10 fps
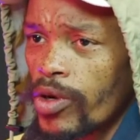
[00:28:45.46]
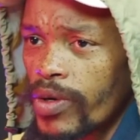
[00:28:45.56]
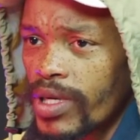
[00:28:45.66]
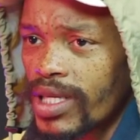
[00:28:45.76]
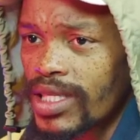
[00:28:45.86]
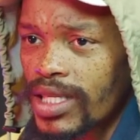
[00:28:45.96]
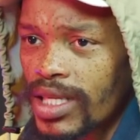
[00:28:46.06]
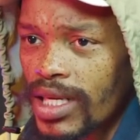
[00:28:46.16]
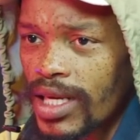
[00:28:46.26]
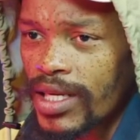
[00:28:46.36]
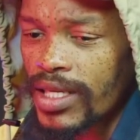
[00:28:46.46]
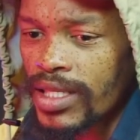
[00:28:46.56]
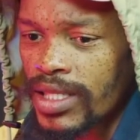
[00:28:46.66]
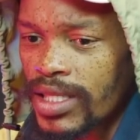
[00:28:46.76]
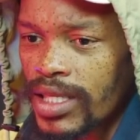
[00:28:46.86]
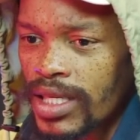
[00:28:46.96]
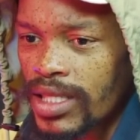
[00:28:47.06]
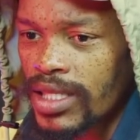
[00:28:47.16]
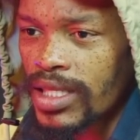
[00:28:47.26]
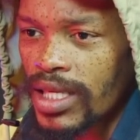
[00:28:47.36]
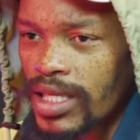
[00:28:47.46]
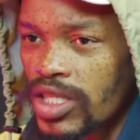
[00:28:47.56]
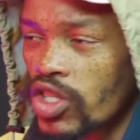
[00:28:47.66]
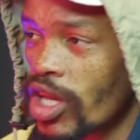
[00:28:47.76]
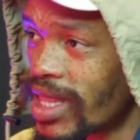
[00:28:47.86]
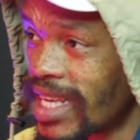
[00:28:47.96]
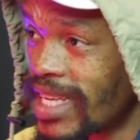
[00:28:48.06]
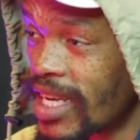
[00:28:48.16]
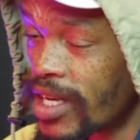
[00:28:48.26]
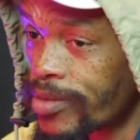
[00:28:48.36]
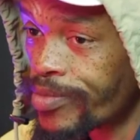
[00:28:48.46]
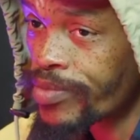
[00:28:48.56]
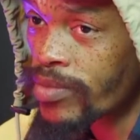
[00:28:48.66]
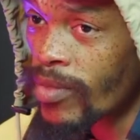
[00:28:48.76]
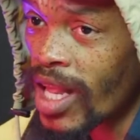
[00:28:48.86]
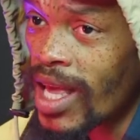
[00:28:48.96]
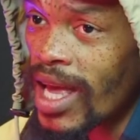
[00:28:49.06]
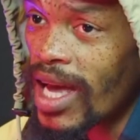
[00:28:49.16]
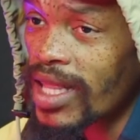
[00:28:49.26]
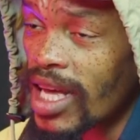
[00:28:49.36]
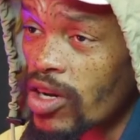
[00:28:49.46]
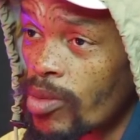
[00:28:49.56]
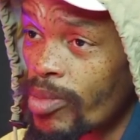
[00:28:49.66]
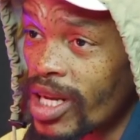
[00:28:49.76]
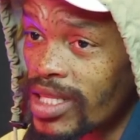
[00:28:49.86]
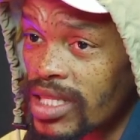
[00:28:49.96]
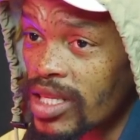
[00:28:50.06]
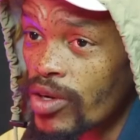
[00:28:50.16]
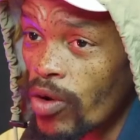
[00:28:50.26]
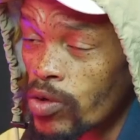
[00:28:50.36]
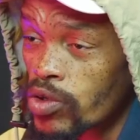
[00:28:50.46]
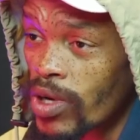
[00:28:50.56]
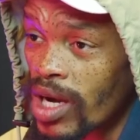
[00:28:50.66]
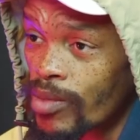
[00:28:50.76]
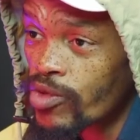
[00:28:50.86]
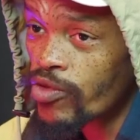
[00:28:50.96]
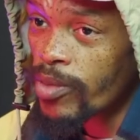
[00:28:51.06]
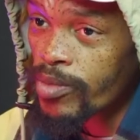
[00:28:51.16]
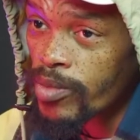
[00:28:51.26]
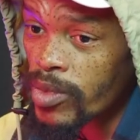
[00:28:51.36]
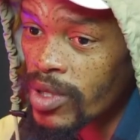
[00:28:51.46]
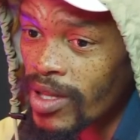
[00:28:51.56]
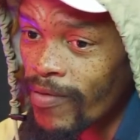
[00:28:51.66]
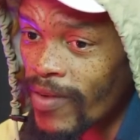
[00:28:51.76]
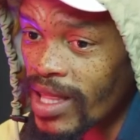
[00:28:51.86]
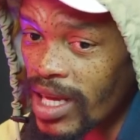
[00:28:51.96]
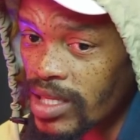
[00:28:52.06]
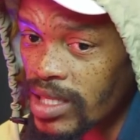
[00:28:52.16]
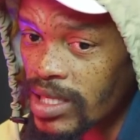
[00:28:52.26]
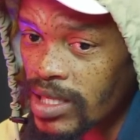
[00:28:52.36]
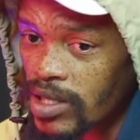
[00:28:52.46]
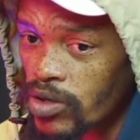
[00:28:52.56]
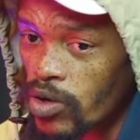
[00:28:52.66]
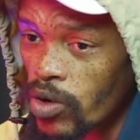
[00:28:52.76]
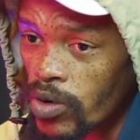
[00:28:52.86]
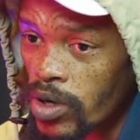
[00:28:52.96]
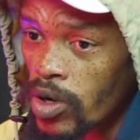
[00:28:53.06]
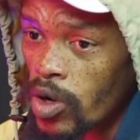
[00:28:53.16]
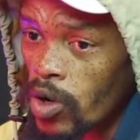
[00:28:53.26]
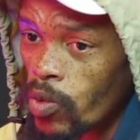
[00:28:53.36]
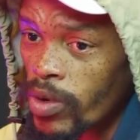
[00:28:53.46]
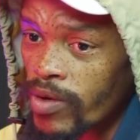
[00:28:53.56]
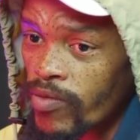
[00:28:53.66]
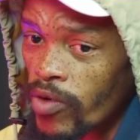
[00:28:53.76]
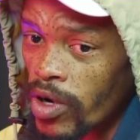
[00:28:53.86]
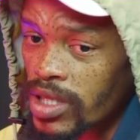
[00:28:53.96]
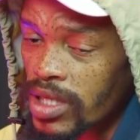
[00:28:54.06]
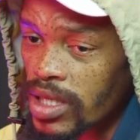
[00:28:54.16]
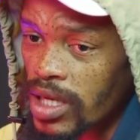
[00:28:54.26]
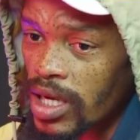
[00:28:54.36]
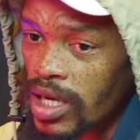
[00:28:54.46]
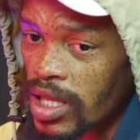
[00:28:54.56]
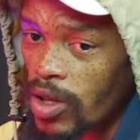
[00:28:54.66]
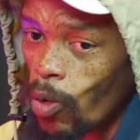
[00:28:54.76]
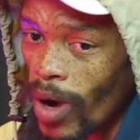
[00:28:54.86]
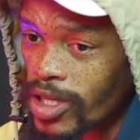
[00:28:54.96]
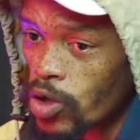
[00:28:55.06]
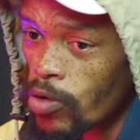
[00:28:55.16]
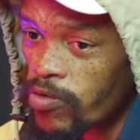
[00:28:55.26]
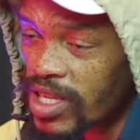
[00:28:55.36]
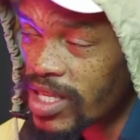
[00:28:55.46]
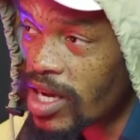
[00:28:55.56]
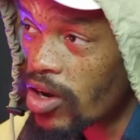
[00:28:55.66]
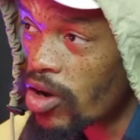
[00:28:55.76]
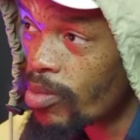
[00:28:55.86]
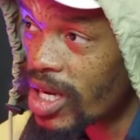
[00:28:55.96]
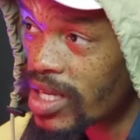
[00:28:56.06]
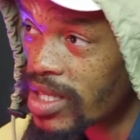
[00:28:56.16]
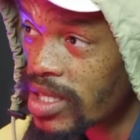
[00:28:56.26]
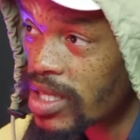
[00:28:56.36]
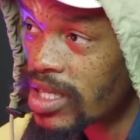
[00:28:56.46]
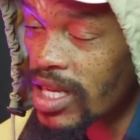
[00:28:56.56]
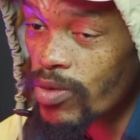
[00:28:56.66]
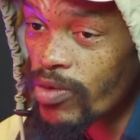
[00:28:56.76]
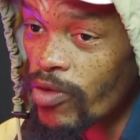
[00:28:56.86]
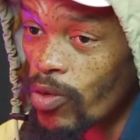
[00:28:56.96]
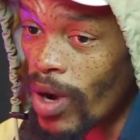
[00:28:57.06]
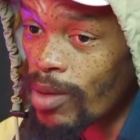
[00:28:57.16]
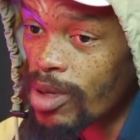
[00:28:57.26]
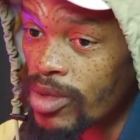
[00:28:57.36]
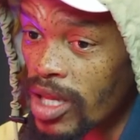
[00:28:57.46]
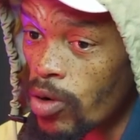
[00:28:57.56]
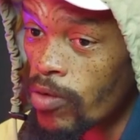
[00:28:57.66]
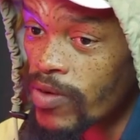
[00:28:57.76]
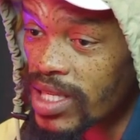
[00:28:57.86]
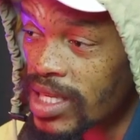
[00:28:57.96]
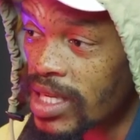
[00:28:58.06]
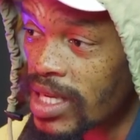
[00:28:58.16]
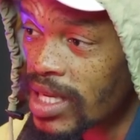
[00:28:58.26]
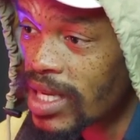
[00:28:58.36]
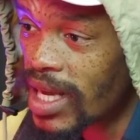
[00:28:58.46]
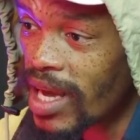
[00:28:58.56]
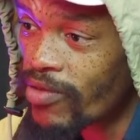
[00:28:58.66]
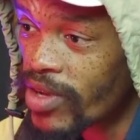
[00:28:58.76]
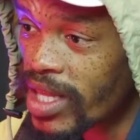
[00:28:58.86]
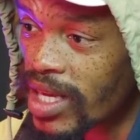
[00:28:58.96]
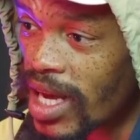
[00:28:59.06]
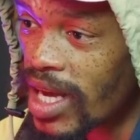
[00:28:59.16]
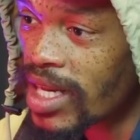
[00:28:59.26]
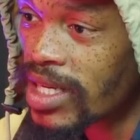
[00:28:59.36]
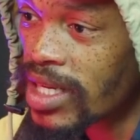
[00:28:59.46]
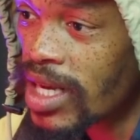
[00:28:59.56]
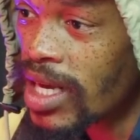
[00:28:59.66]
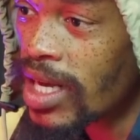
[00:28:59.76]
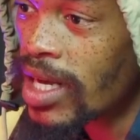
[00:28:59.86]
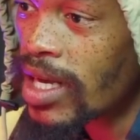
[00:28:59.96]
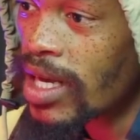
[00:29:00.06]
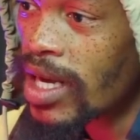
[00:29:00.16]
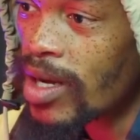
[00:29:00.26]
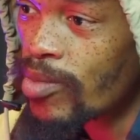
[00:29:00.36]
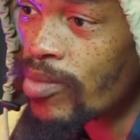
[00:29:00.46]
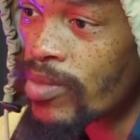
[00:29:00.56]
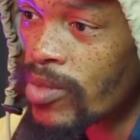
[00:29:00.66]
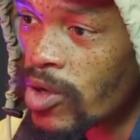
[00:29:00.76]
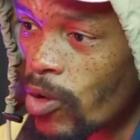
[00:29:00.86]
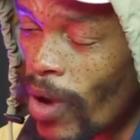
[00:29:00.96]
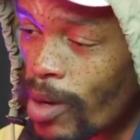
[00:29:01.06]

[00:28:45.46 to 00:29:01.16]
It's not thinking. And that complacency also comes from the fact that, we've got the white overseer complex, is that we've got white people that oversee everything, and white